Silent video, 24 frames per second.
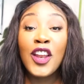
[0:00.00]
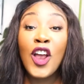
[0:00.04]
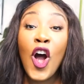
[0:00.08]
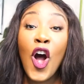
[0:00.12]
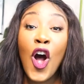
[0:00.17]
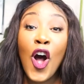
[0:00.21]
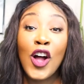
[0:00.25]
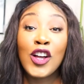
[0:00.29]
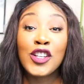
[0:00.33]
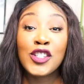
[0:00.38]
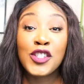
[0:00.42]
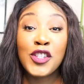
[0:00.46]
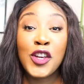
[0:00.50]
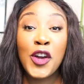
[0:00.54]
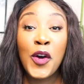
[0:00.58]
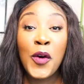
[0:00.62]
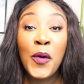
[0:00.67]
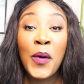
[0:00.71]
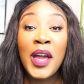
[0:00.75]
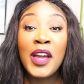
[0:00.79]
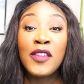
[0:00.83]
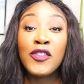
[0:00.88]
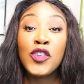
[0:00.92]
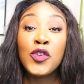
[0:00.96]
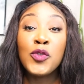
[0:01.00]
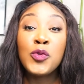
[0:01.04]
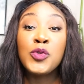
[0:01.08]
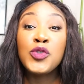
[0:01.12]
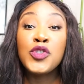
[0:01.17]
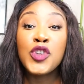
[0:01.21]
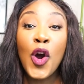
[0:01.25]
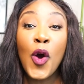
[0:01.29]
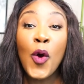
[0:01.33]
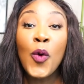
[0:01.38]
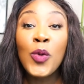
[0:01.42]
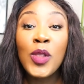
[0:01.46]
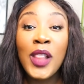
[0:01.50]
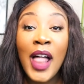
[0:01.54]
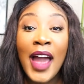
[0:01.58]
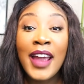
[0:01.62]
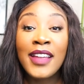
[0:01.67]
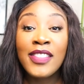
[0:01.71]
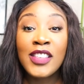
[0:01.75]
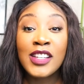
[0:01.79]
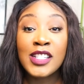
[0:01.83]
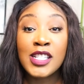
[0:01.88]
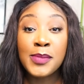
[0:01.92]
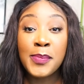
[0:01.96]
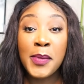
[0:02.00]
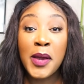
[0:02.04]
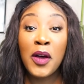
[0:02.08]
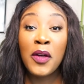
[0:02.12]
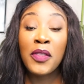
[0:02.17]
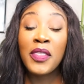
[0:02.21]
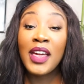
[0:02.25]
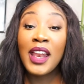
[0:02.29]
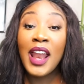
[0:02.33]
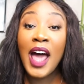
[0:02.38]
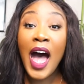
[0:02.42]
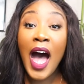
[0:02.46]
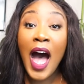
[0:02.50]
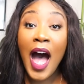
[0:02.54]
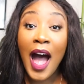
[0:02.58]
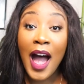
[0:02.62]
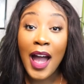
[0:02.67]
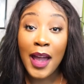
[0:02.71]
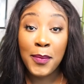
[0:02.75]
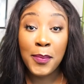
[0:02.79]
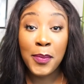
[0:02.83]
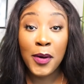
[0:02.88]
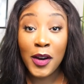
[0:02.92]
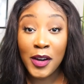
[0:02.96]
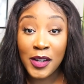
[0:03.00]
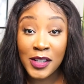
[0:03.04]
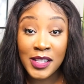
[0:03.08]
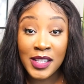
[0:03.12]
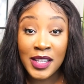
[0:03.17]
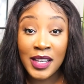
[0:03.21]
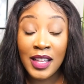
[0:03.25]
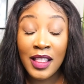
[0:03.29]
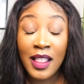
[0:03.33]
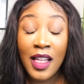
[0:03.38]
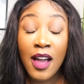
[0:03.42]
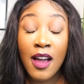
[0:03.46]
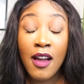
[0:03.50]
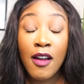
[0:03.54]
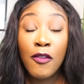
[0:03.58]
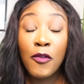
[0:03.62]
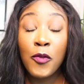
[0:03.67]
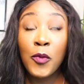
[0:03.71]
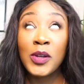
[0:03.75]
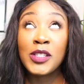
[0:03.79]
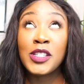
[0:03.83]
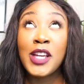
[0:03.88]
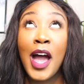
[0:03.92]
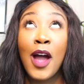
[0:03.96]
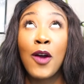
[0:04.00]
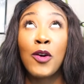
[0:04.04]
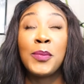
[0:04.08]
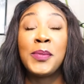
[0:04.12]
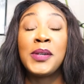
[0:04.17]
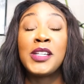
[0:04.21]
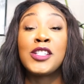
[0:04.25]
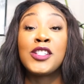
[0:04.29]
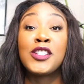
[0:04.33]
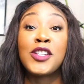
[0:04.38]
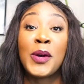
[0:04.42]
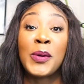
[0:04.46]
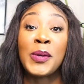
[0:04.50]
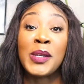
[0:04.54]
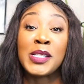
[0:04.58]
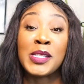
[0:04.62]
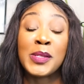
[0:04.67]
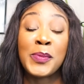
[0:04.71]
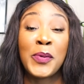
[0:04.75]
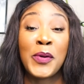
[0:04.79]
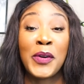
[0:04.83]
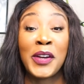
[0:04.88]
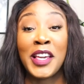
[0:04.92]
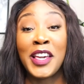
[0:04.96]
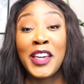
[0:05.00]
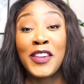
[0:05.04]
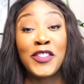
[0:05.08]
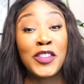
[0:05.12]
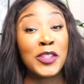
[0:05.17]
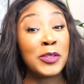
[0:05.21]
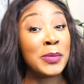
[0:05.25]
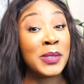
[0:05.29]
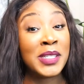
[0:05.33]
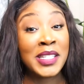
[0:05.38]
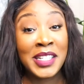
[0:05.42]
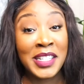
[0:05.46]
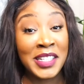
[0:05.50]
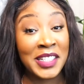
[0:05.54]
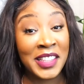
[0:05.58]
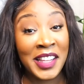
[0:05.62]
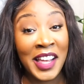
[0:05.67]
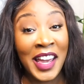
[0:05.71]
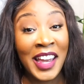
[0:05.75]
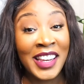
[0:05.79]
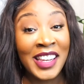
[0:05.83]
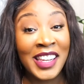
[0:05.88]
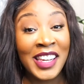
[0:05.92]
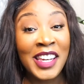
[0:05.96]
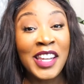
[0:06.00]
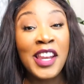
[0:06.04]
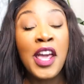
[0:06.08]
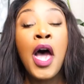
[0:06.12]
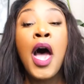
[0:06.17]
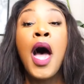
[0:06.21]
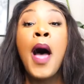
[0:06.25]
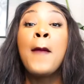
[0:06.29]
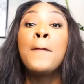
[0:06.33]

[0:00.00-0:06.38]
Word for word: And also, if you don't like the smell that I personally love, which I would be so disappointed if you didn't like it,